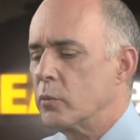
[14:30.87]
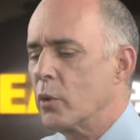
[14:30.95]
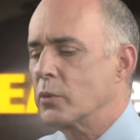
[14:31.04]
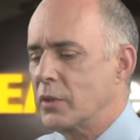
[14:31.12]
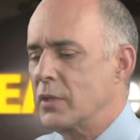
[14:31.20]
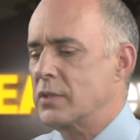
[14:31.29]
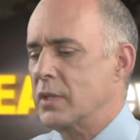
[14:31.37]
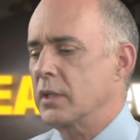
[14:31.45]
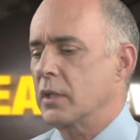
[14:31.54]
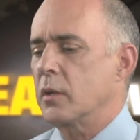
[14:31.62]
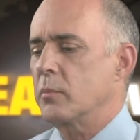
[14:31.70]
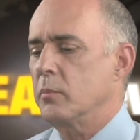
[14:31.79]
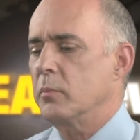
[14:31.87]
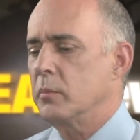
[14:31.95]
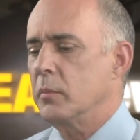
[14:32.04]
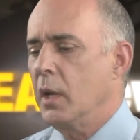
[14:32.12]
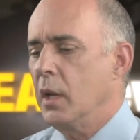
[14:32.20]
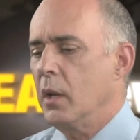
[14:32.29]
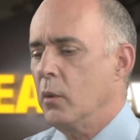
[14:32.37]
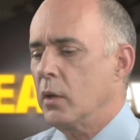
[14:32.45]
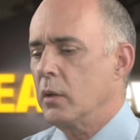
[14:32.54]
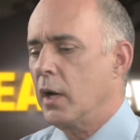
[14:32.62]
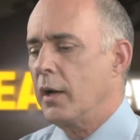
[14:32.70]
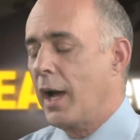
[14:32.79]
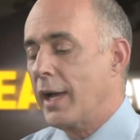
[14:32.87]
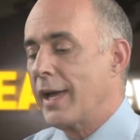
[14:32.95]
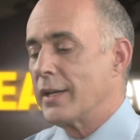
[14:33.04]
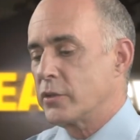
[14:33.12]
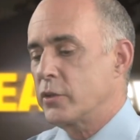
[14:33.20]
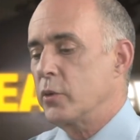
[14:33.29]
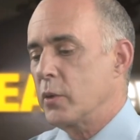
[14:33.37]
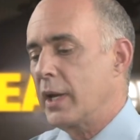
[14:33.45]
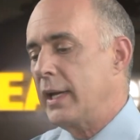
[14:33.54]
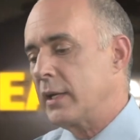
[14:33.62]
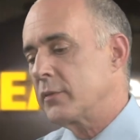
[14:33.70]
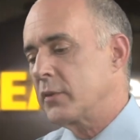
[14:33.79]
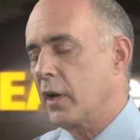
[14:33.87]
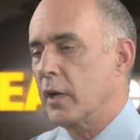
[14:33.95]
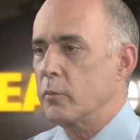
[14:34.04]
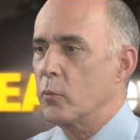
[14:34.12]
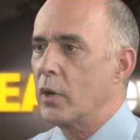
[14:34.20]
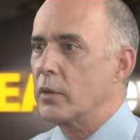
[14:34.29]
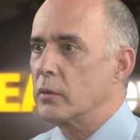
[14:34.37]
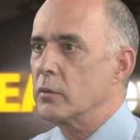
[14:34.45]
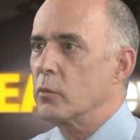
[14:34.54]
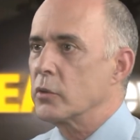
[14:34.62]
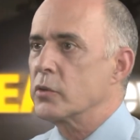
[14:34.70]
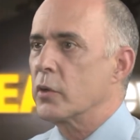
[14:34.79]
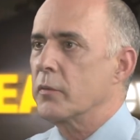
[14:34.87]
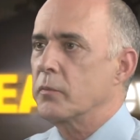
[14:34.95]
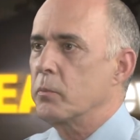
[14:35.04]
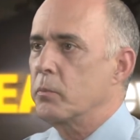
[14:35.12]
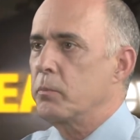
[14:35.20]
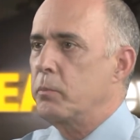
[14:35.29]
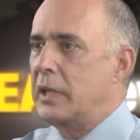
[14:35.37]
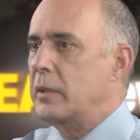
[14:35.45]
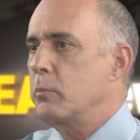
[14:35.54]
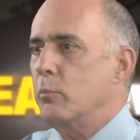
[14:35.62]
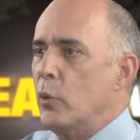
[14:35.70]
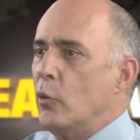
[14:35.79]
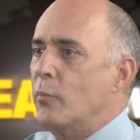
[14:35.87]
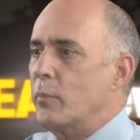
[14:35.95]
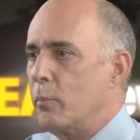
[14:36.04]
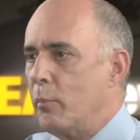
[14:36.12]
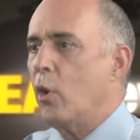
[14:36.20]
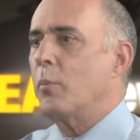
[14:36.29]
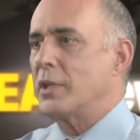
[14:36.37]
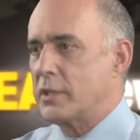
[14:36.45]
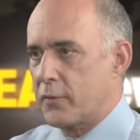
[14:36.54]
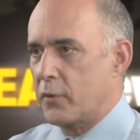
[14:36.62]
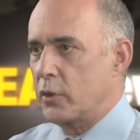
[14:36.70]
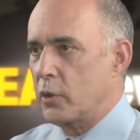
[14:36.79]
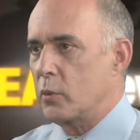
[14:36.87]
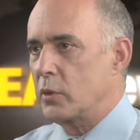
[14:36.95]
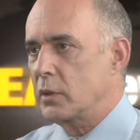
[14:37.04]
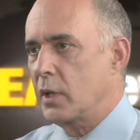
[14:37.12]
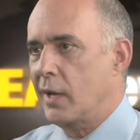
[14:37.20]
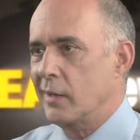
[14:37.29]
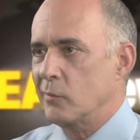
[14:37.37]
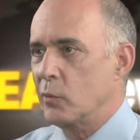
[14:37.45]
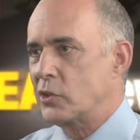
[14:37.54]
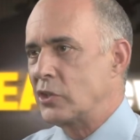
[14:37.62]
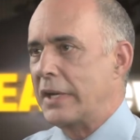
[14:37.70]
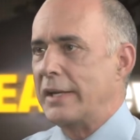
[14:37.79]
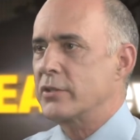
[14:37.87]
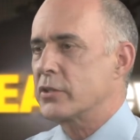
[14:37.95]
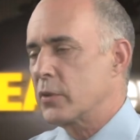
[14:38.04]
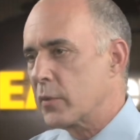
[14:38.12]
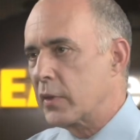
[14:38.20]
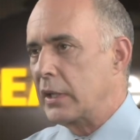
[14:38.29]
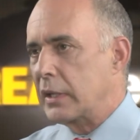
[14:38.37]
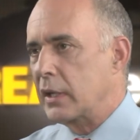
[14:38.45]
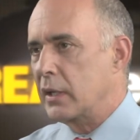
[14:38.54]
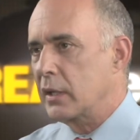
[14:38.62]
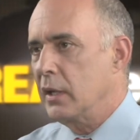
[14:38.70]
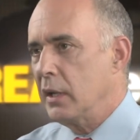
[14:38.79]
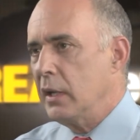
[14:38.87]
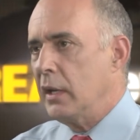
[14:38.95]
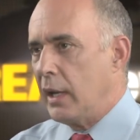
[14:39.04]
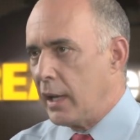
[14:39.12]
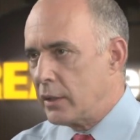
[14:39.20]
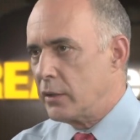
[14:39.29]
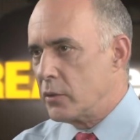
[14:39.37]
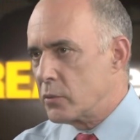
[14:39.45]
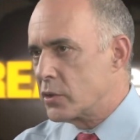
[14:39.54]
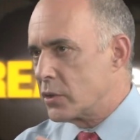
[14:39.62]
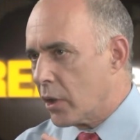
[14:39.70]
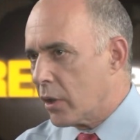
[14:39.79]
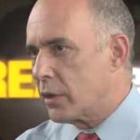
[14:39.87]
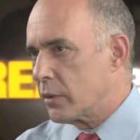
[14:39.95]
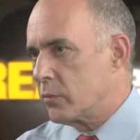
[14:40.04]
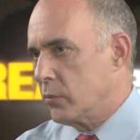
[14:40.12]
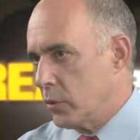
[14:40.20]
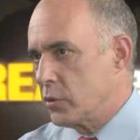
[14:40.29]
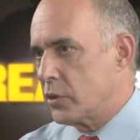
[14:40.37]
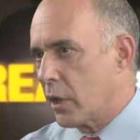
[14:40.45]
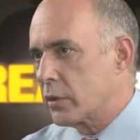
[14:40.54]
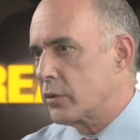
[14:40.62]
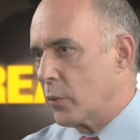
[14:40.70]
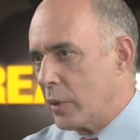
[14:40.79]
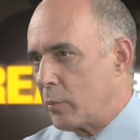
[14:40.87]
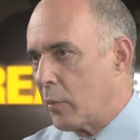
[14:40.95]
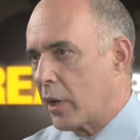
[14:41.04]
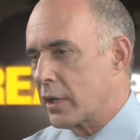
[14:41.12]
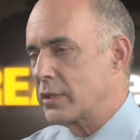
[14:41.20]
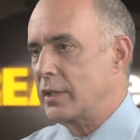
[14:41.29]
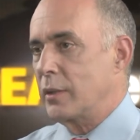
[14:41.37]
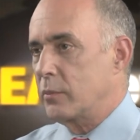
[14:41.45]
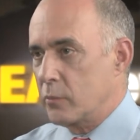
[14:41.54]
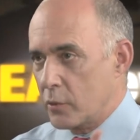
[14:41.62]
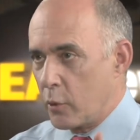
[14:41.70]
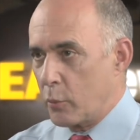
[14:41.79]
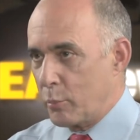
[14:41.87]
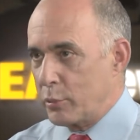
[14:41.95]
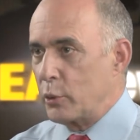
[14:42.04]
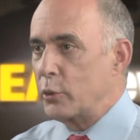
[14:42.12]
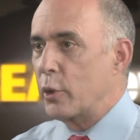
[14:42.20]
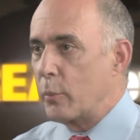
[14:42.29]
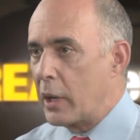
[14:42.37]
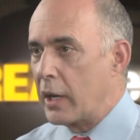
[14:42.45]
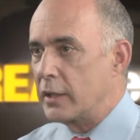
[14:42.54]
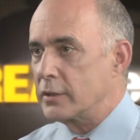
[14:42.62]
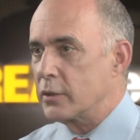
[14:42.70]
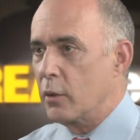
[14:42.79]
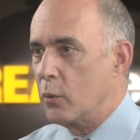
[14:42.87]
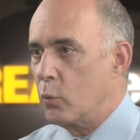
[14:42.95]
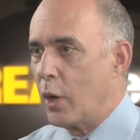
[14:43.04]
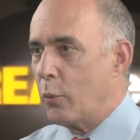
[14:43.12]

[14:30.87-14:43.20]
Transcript: wrote this thing that I asked you ahead of time what were sort of big move, moments for you and how, what changed your thinking. And you started you started to read Marx, and it quote blew your mind. So yes. what